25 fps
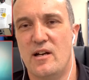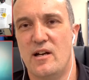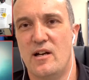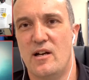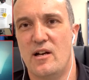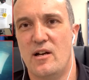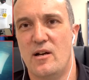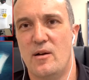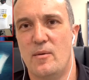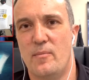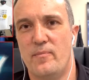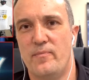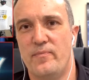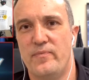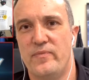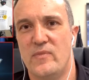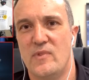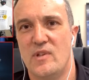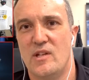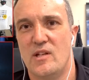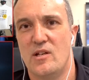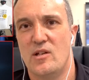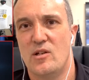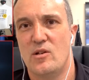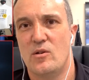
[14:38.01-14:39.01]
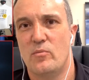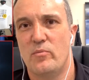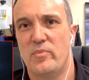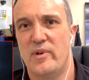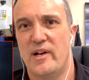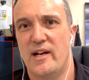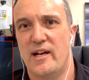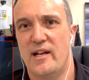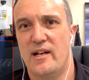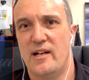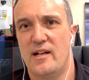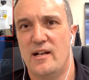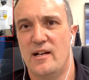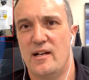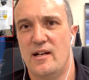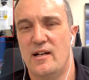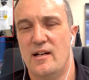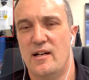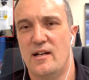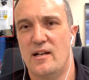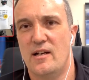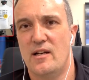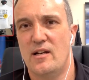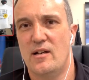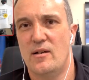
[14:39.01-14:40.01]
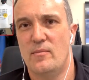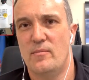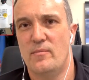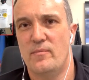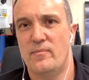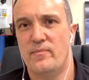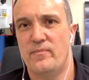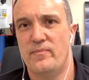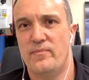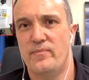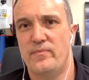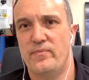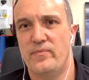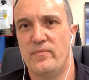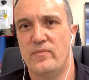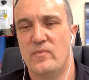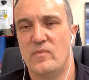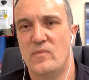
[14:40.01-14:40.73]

but I'll